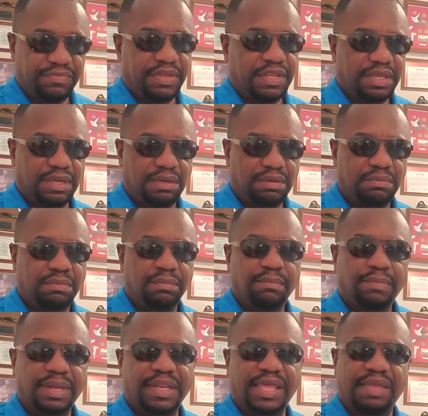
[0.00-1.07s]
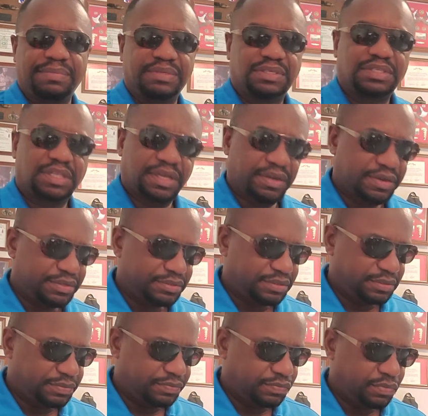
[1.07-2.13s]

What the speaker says: video. My name is Clarence.